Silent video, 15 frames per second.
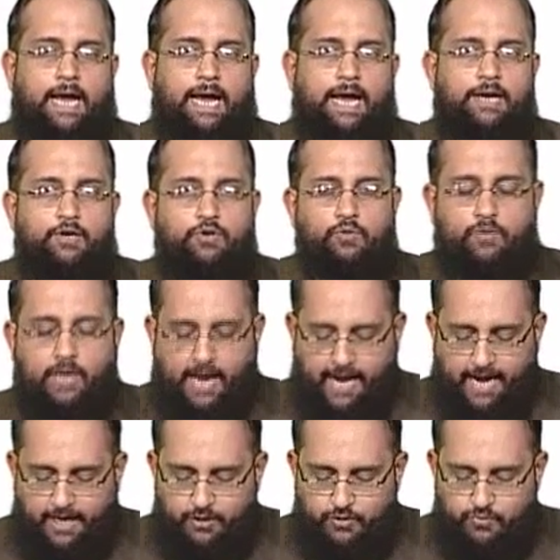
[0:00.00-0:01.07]
into the
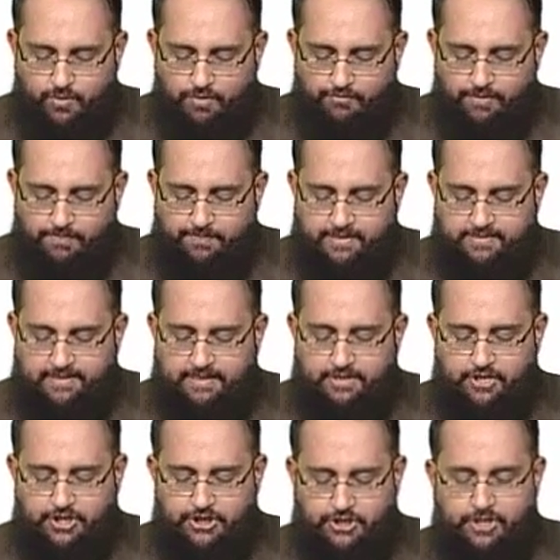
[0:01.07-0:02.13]
actual
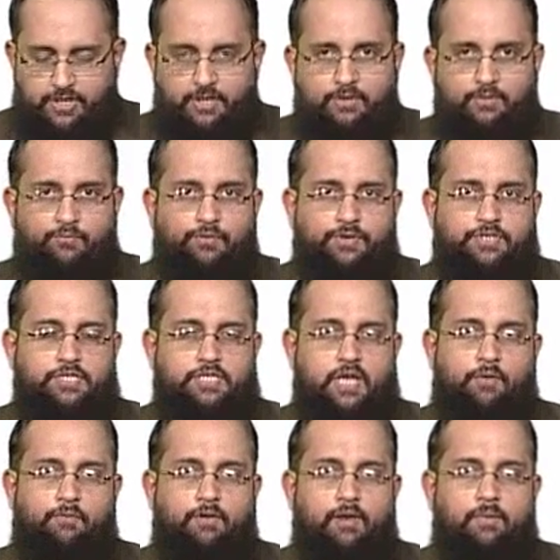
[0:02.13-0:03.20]
representation which is
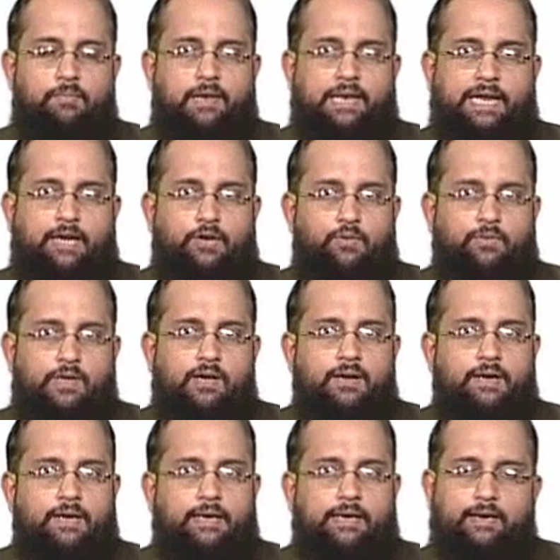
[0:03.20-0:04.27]
available into the
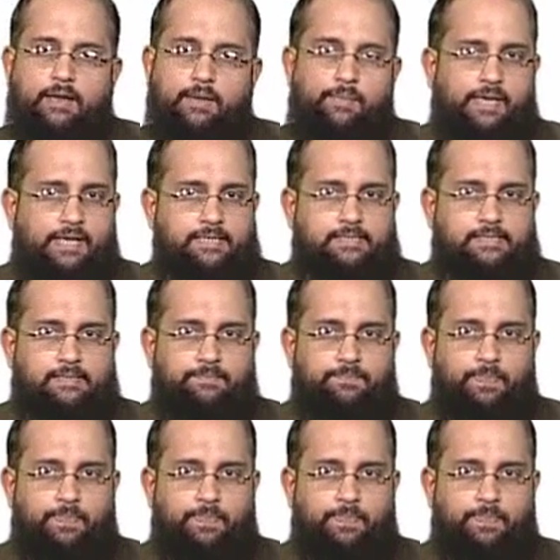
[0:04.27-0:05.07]
database.